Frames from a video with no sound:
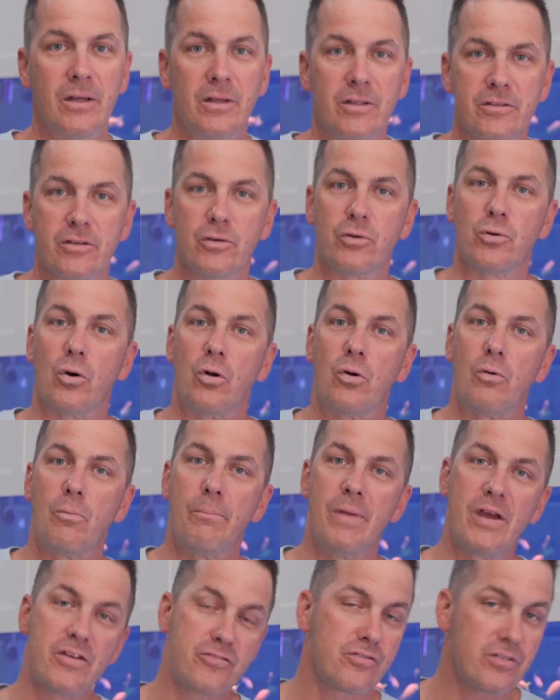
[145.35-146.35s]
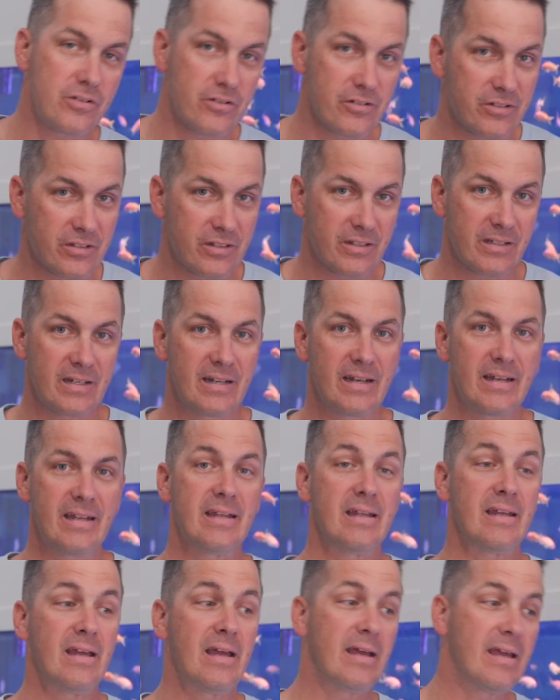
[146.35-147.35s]
So, measuring your
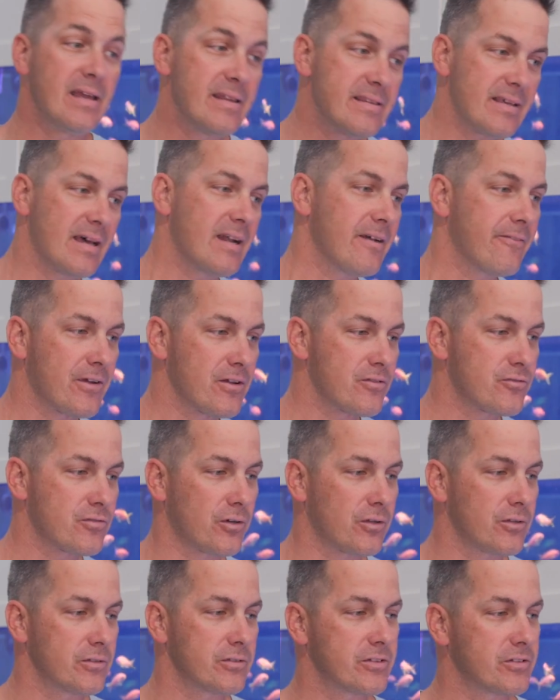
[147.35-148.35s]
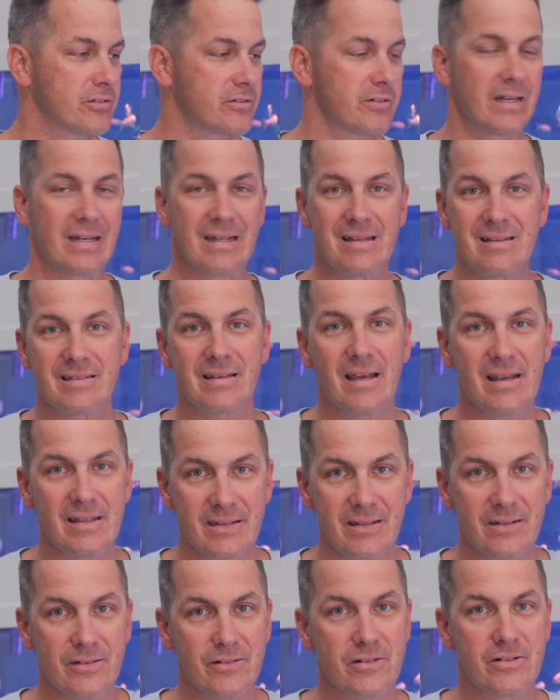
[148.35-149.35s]
salinity inside of a controller is great
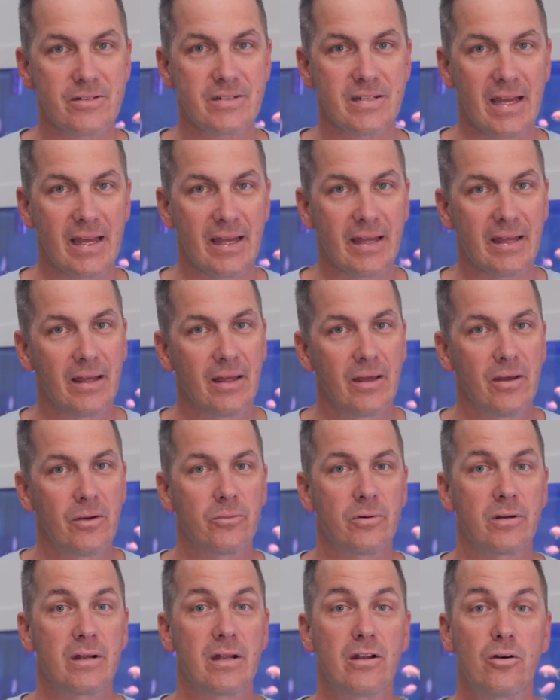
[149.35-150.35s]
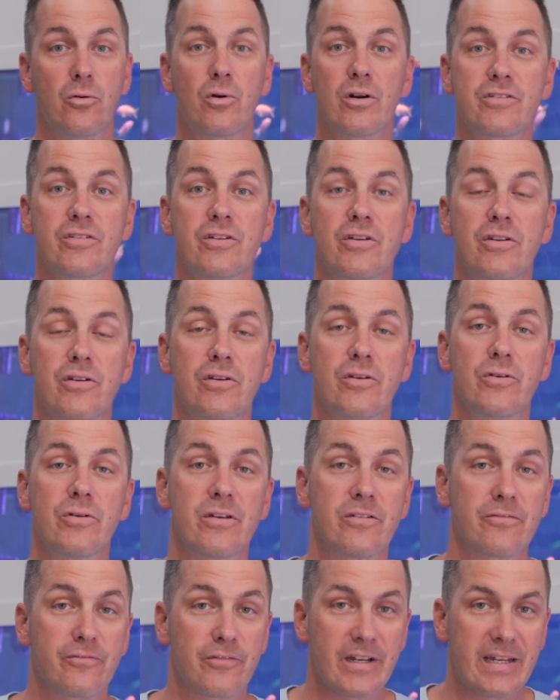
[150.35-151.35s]
insights into your tank. What I don't want you to do
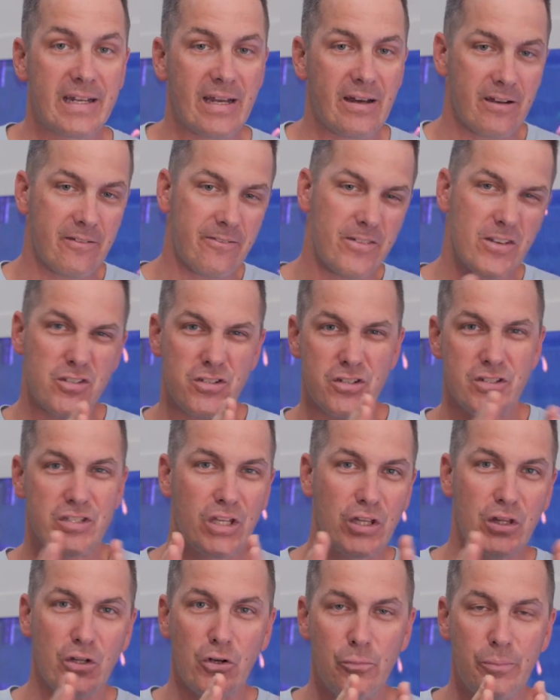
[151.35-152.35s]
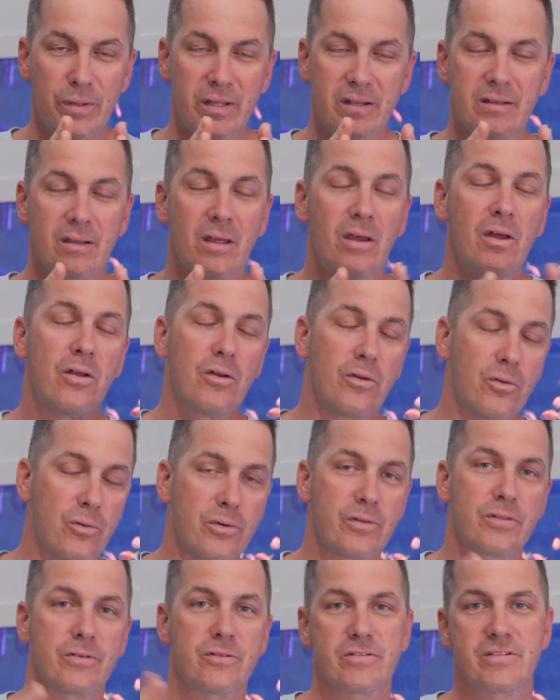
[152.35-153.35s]
is freak out if it's just a little bit
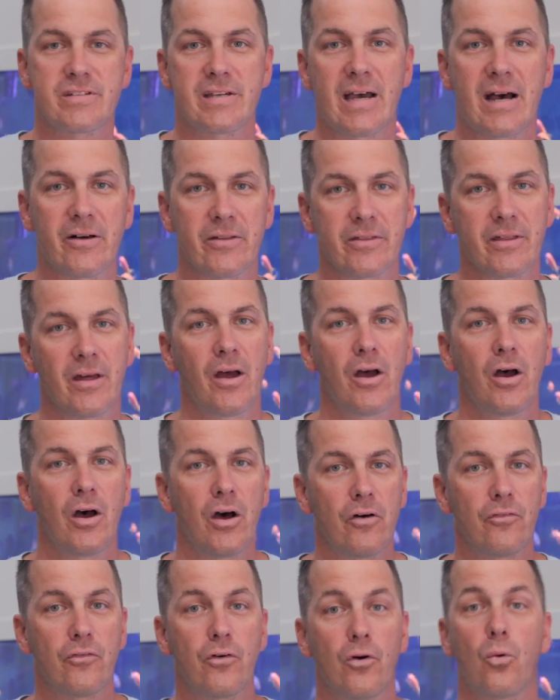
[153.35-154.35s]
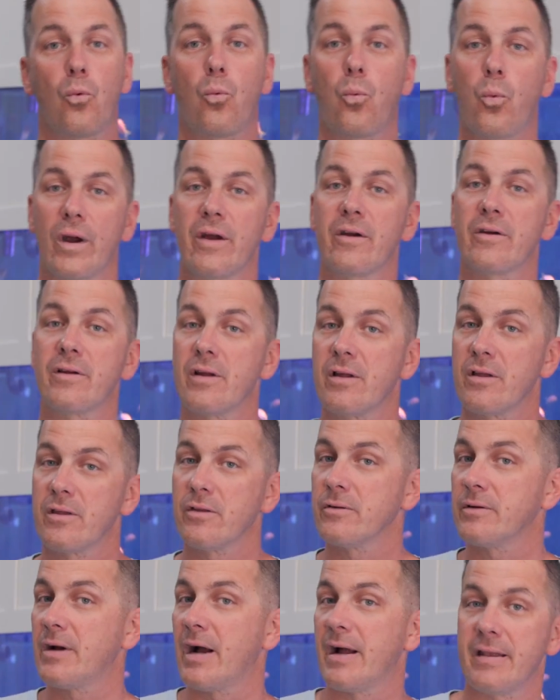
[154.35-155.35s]
north or south of where
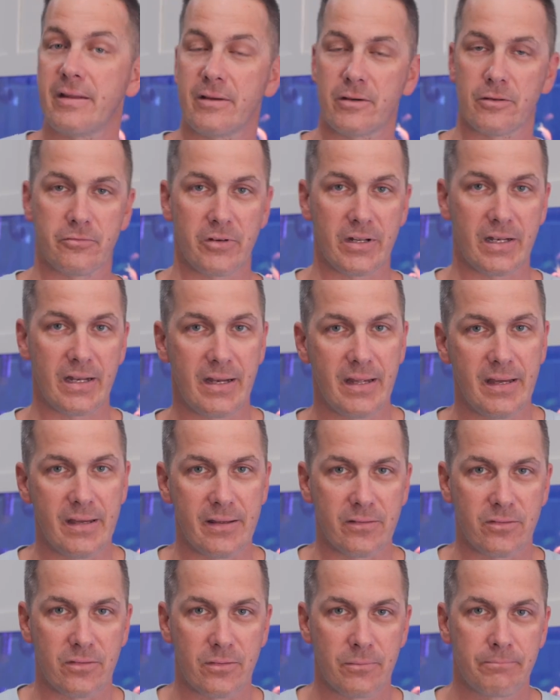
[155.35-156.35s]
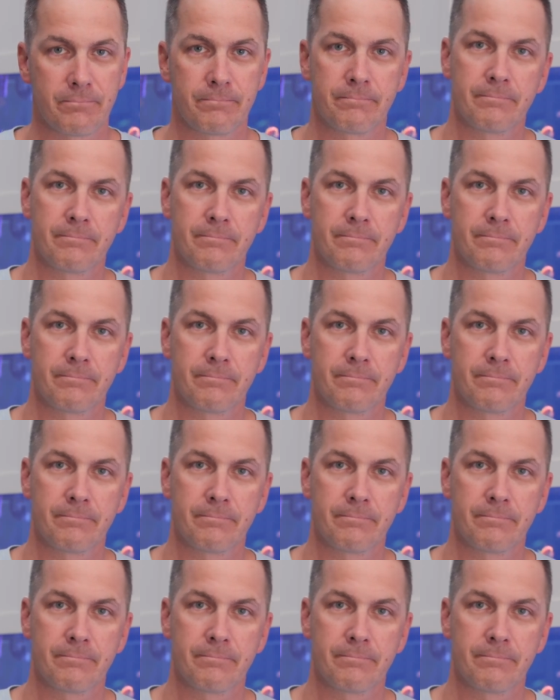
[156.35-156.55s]
your ideal reading is.